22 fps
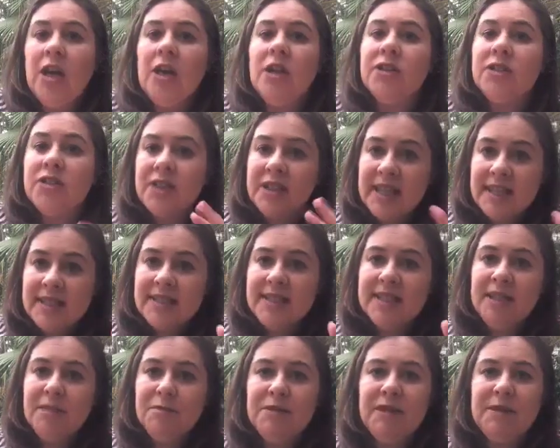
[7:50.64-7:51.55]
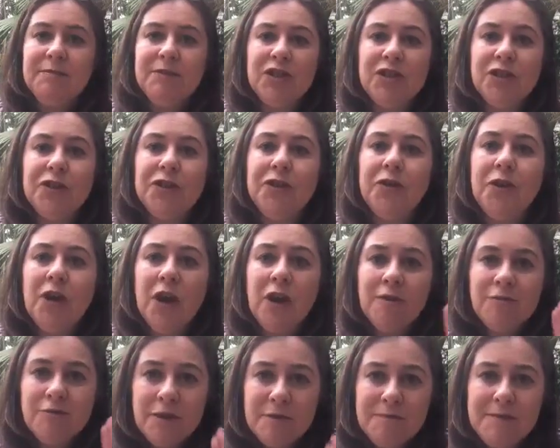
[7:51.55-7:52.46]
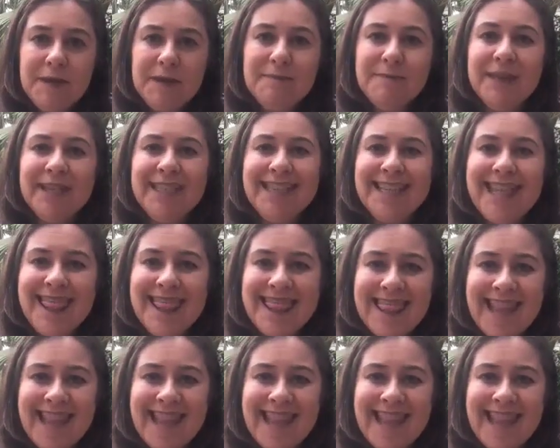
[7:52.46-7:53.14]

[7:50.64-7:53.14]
So that's tip number 2. Remember to